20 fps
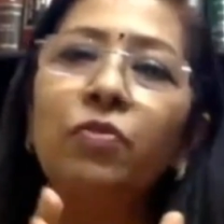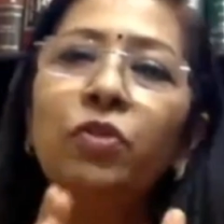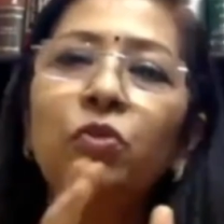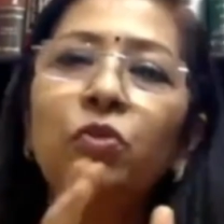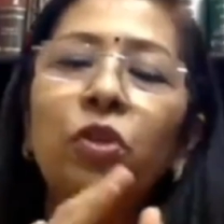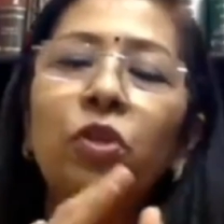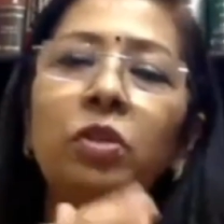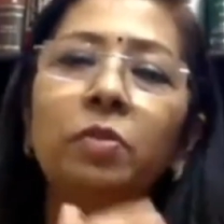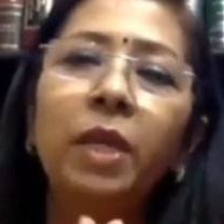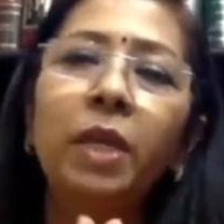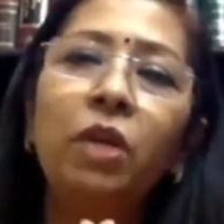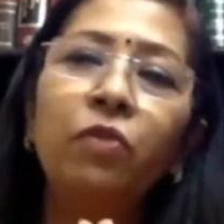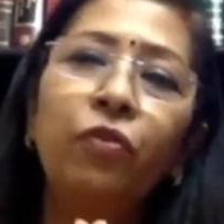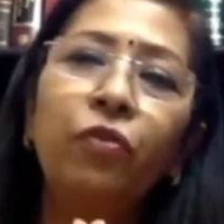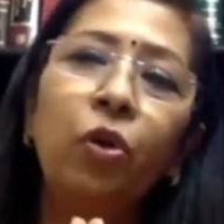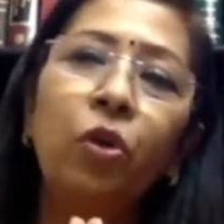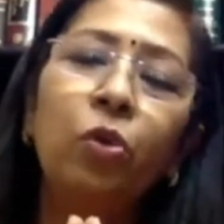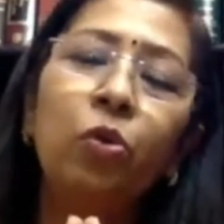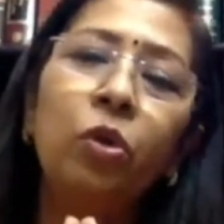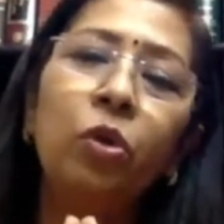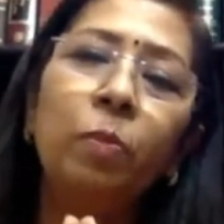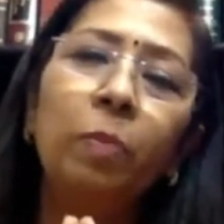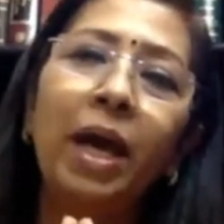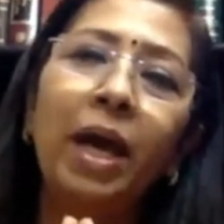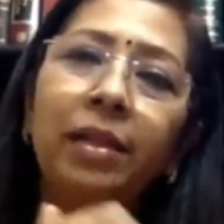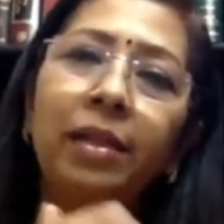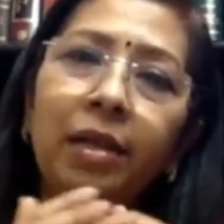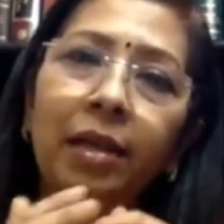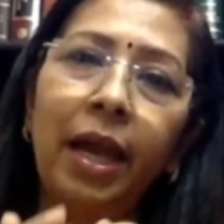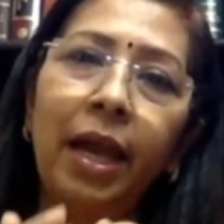which was being followed
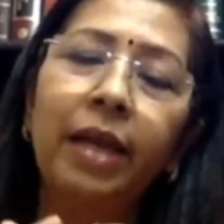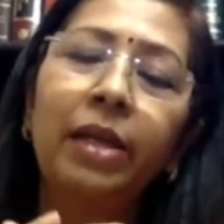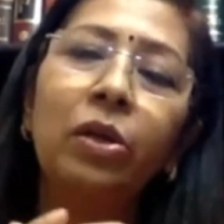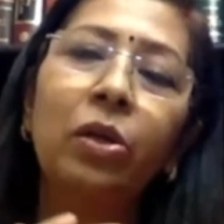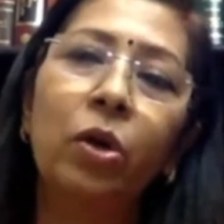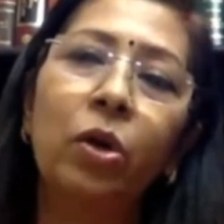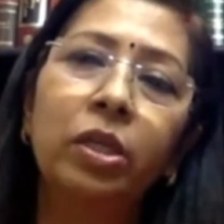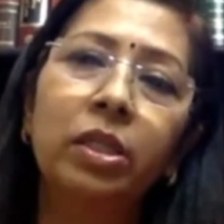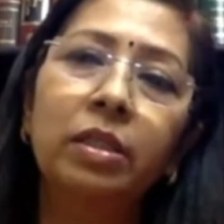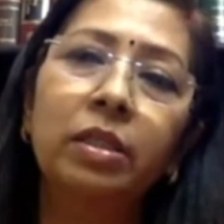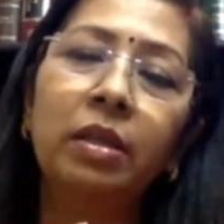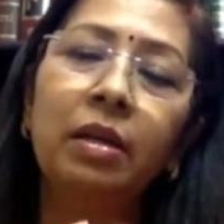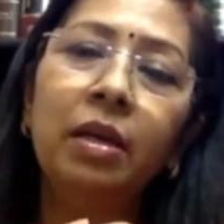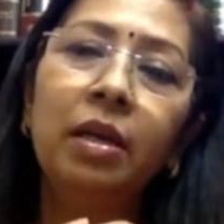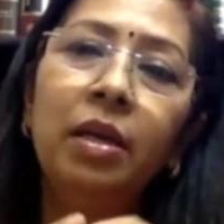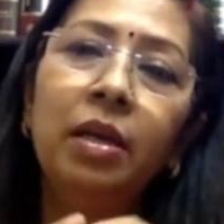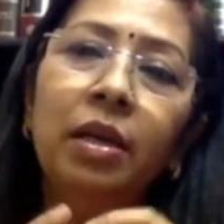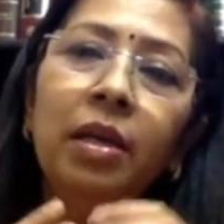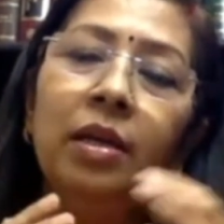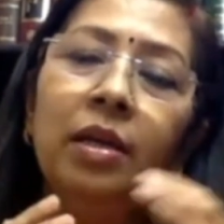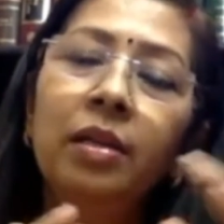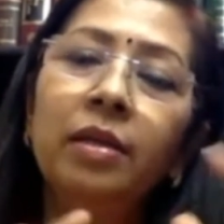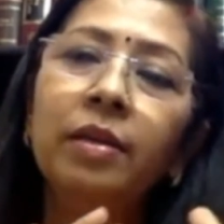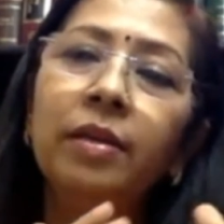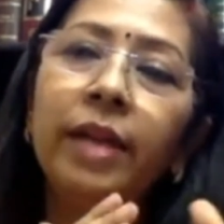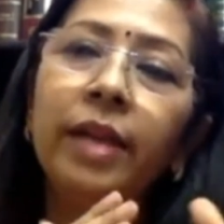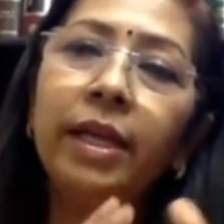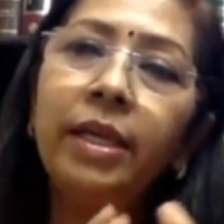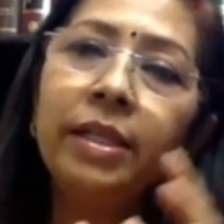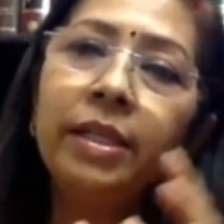by the landlords,
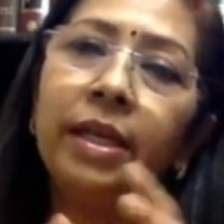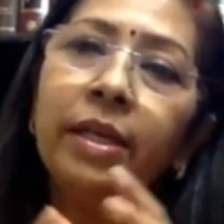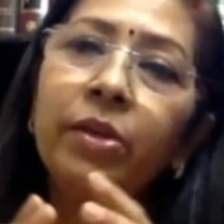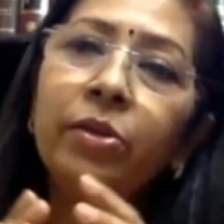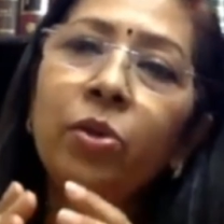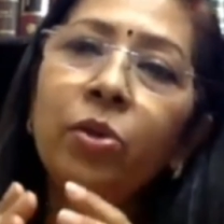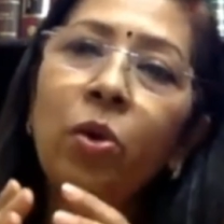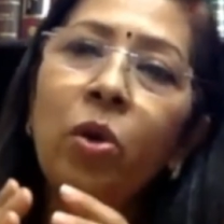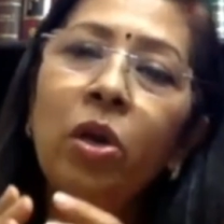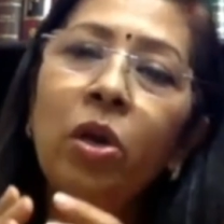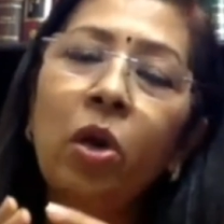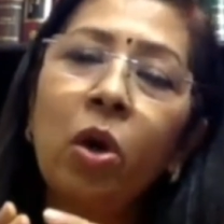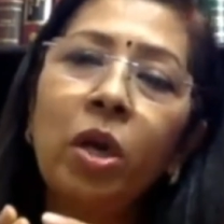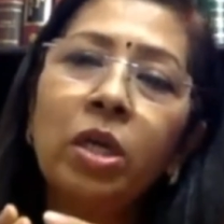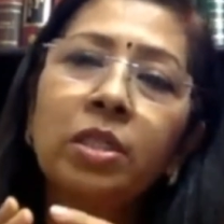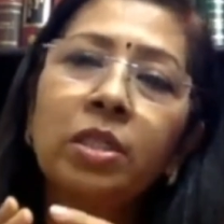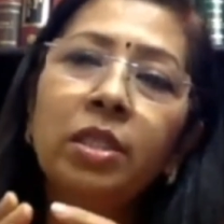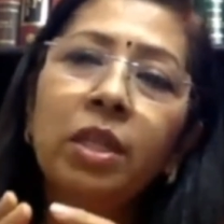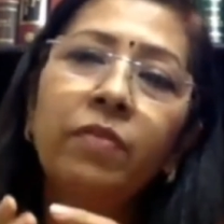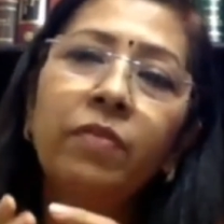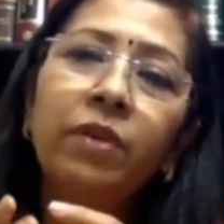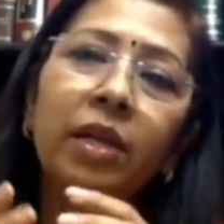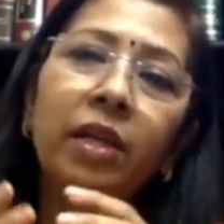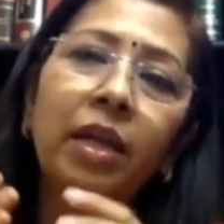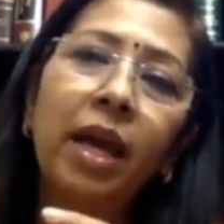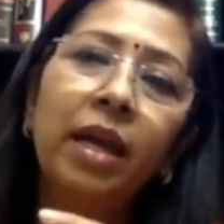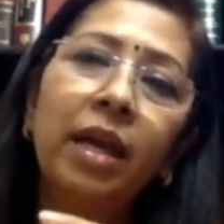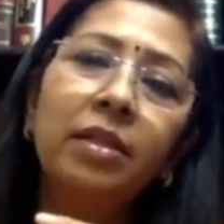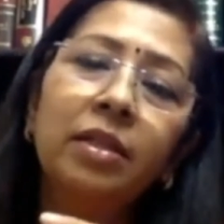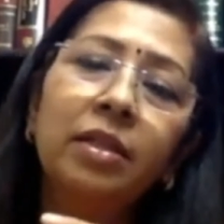rent control laws, they were
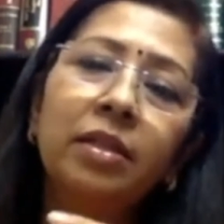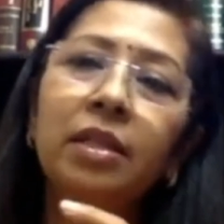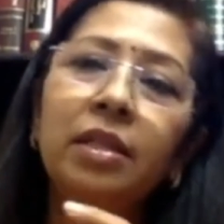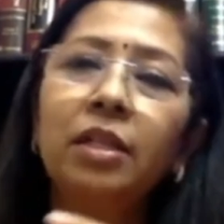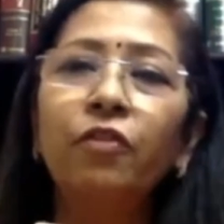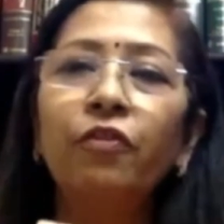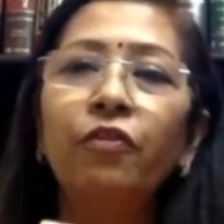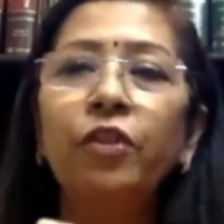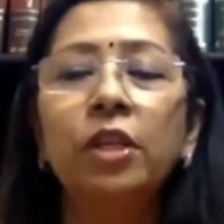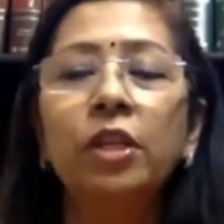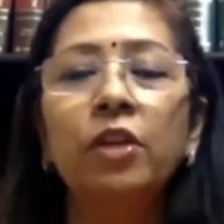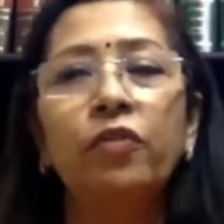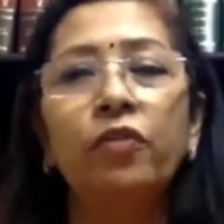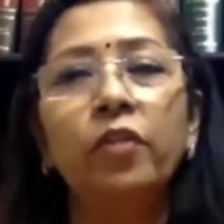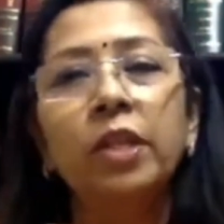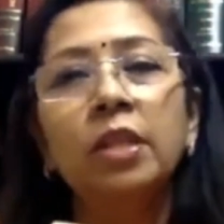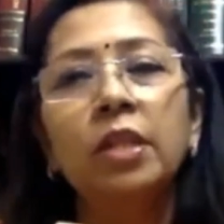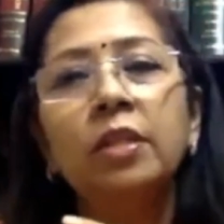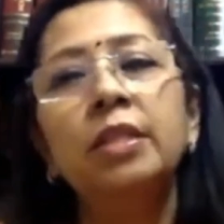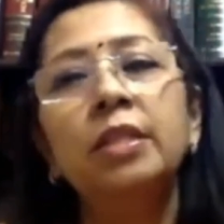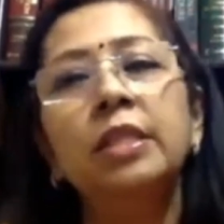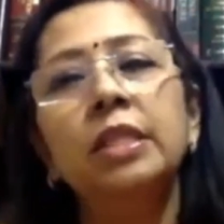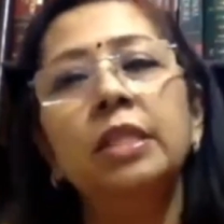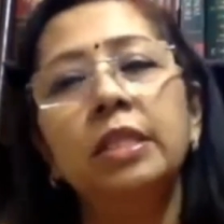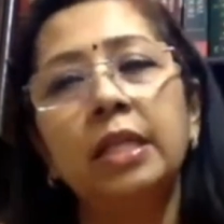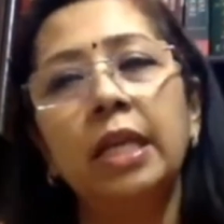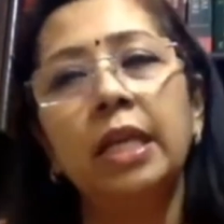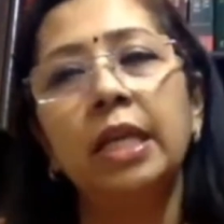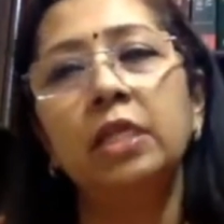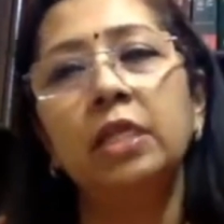enacted in different
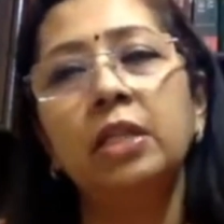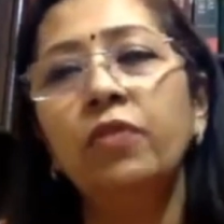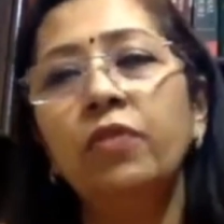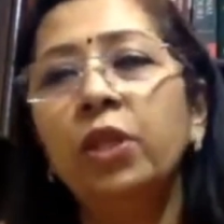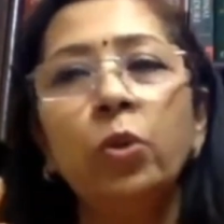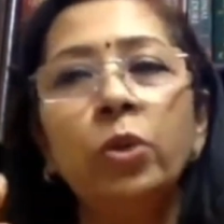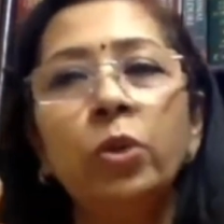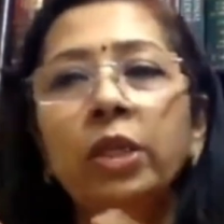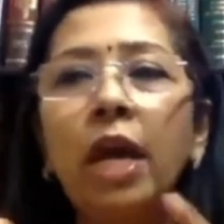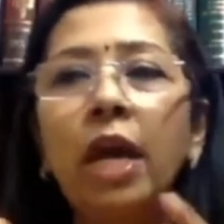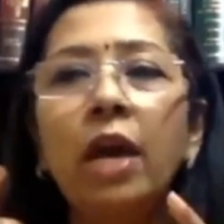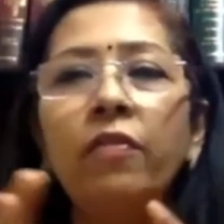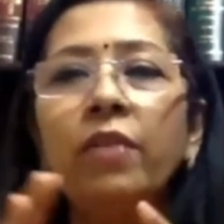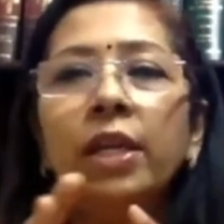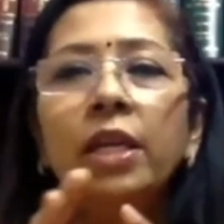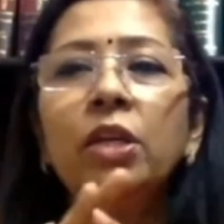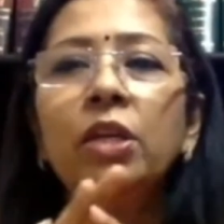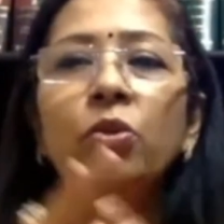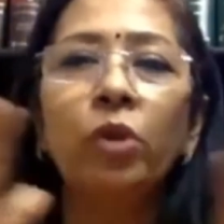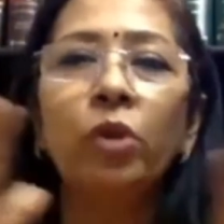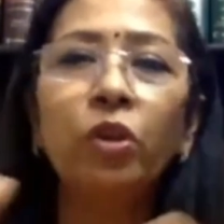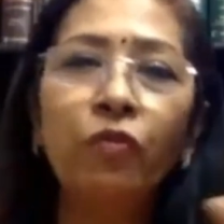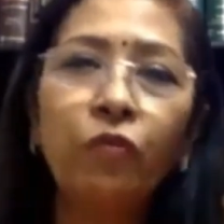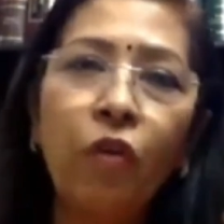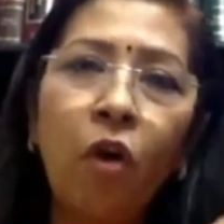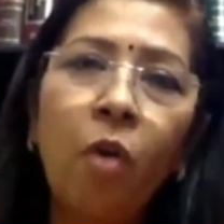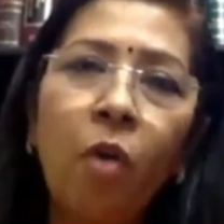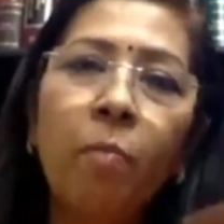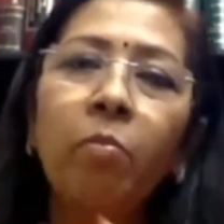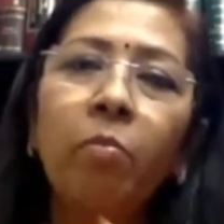states. We don't have any
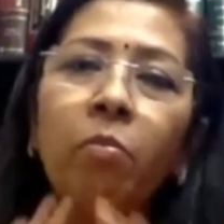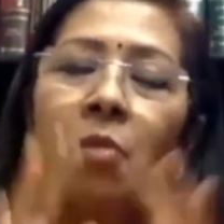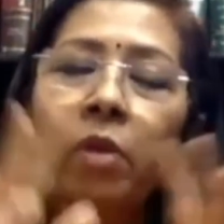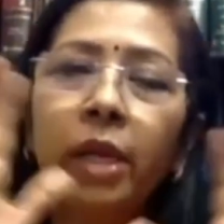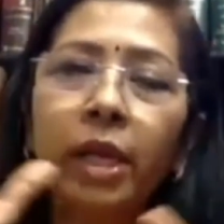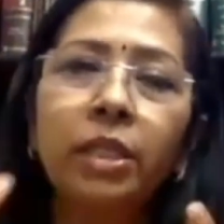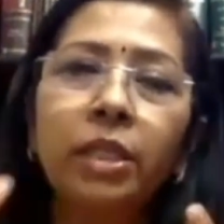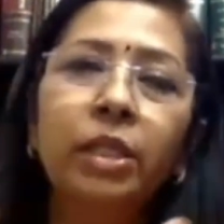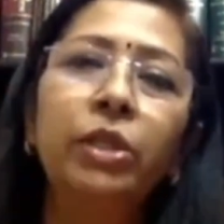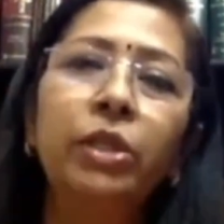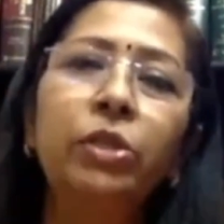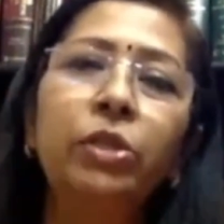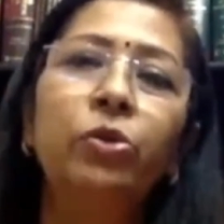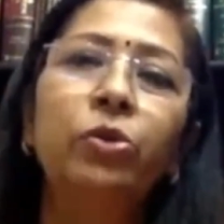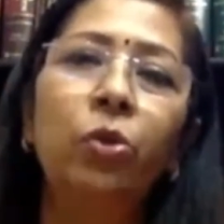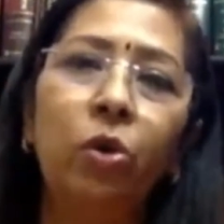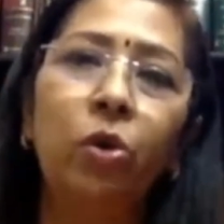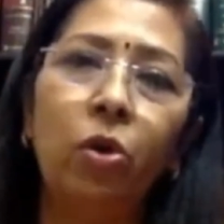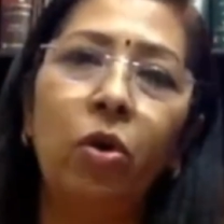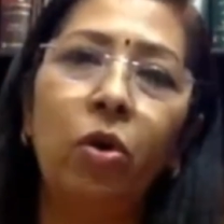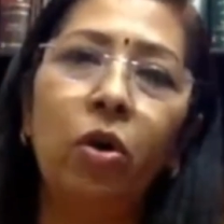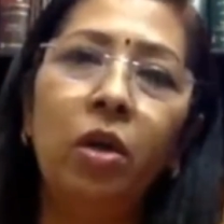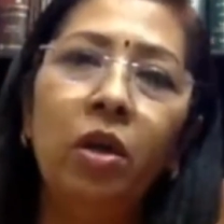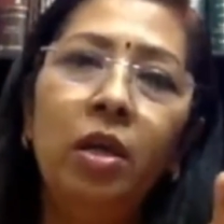uniform rent control law.